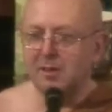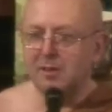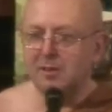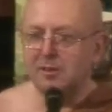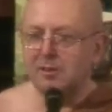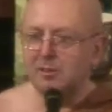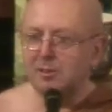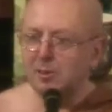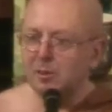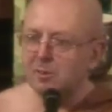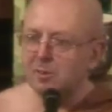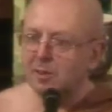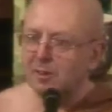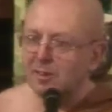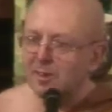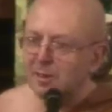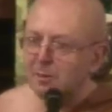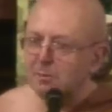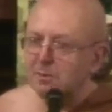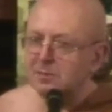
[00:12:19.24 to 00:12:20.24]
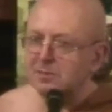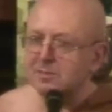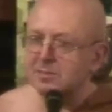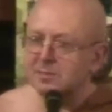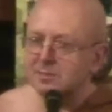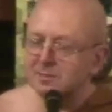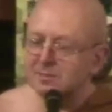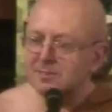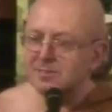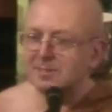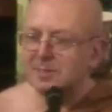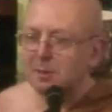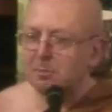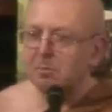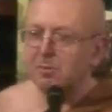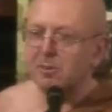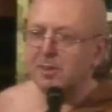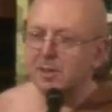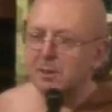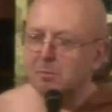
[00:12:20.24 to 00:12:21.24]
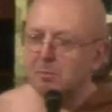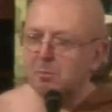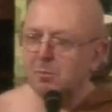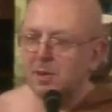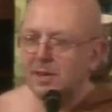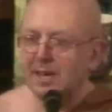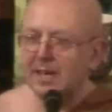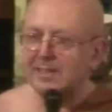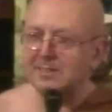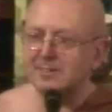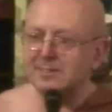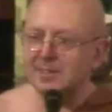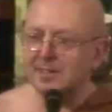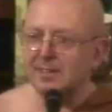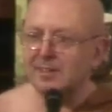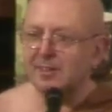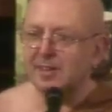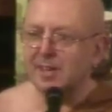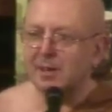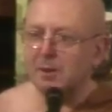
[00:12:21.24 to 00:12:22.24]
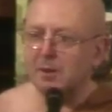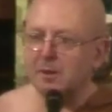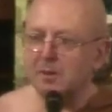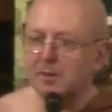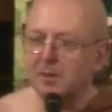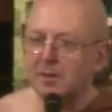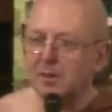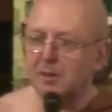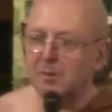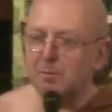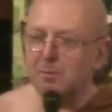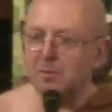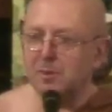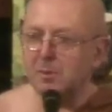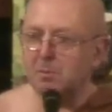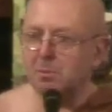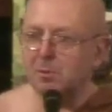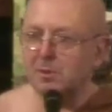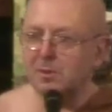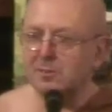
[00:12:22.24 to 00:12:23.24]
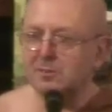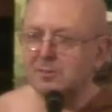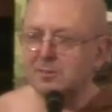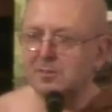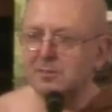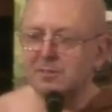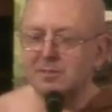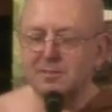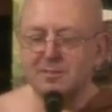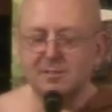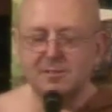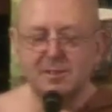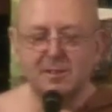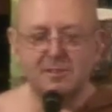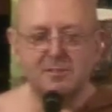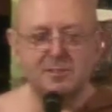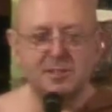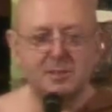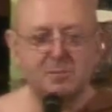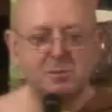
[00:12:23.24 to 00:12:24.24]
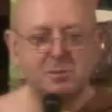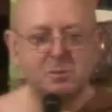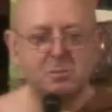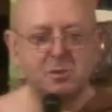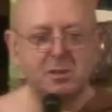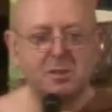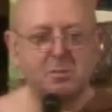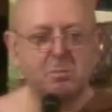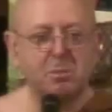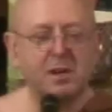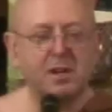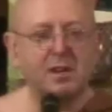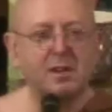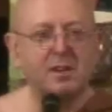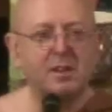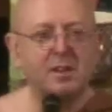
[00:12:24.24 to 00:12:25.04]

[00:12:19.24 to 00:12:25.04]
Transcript: knew that there was something monastic there, with the person she was with. But